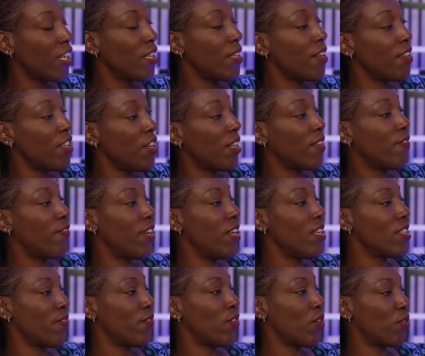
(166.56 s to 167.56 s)
You can feel
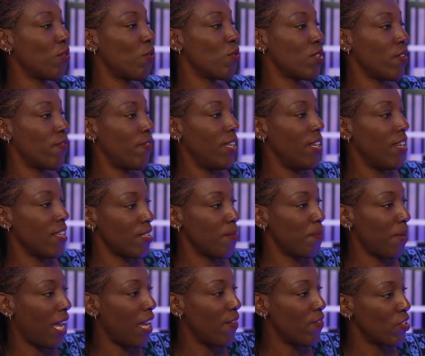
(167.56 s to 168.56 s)
as if your thoughts and feelings and
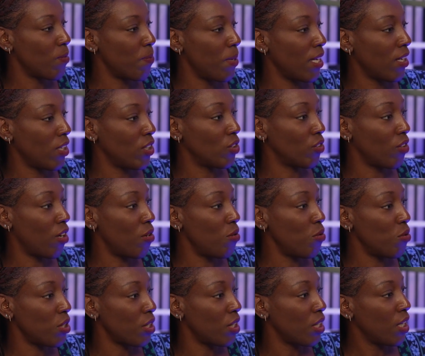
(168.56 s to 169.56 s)
behaviours are being
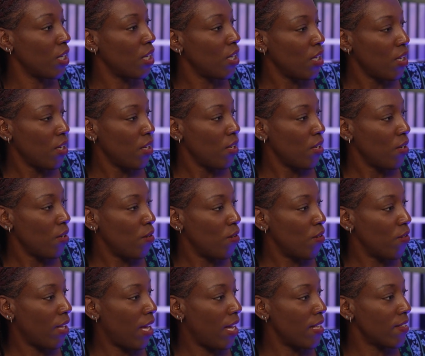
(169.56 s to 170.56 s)
controlled,
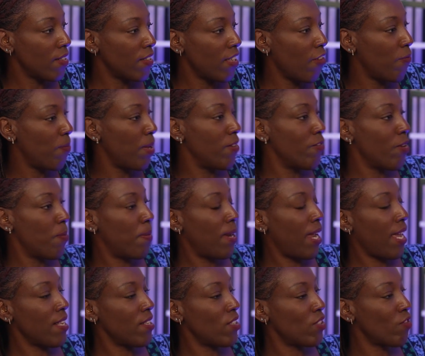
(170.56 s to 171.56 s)
or that they've been
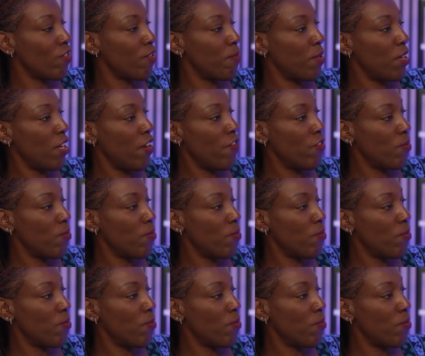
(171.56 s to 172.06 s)
replaced or removed